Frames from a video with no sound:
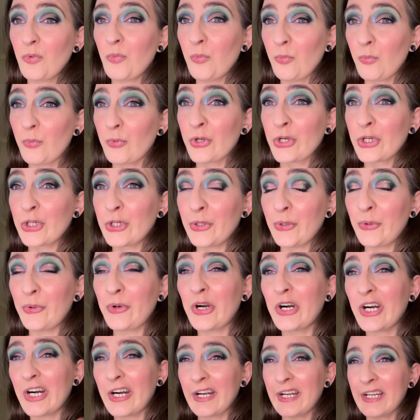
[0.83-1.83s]
we're gonna do
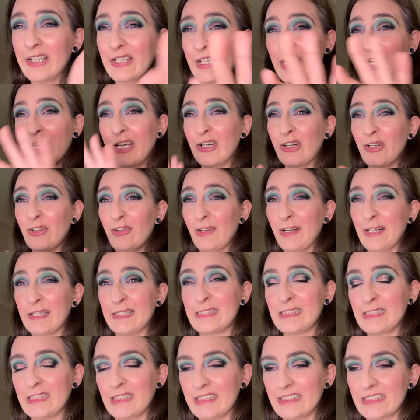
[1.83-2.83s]
highlight
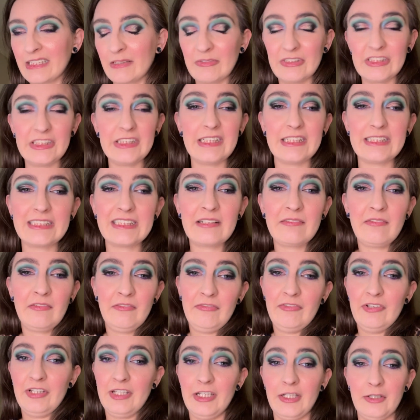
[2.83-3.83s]
collection because I want you guys to have a
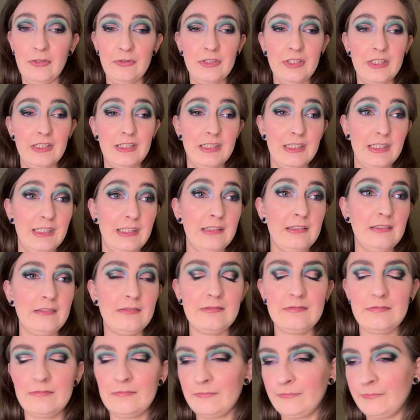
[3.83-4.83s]
video today.
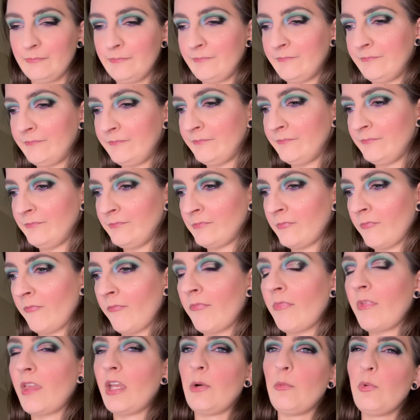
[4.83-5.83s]

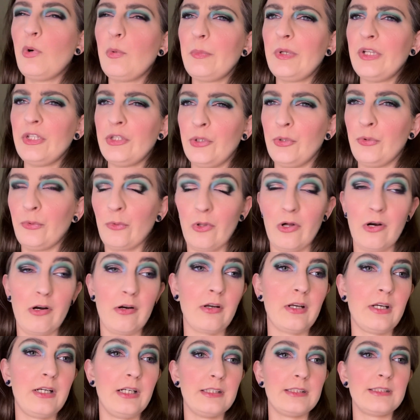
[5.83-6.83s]
It won't be too long
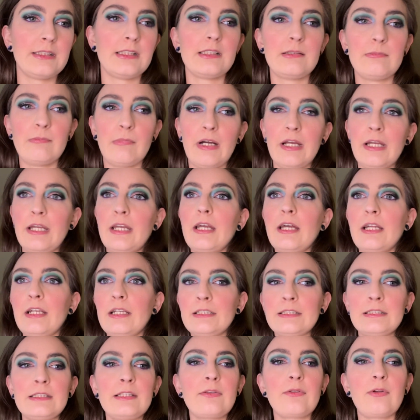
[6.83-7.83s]
because my head
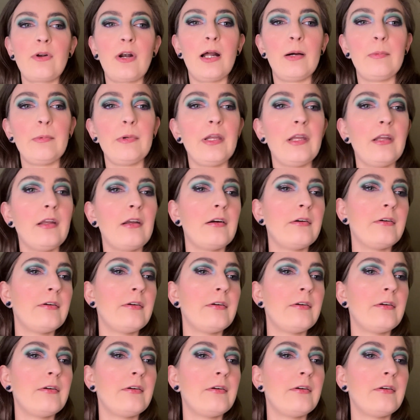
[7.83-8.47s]
is throbbing.